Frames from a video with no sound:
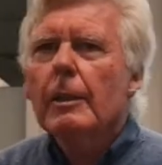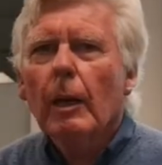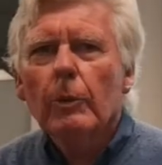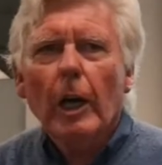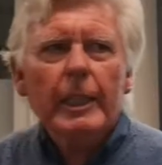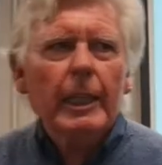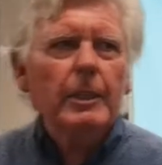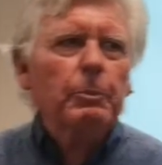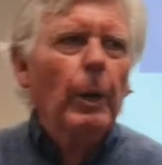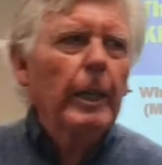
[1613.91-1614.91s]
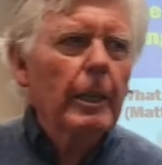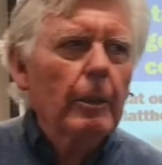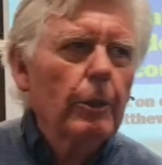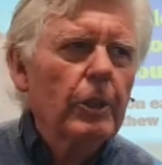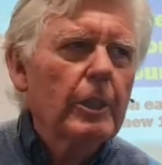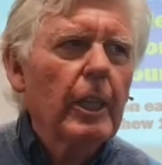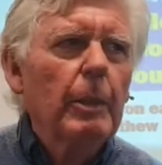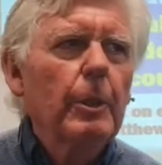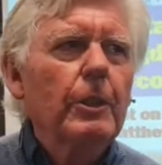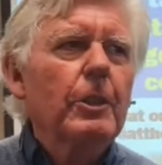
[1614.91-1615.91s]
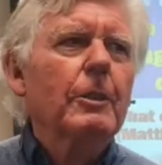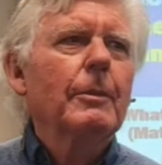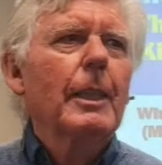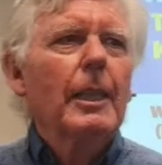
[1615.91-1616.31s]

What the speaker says: I'm not against binding and loosing demons,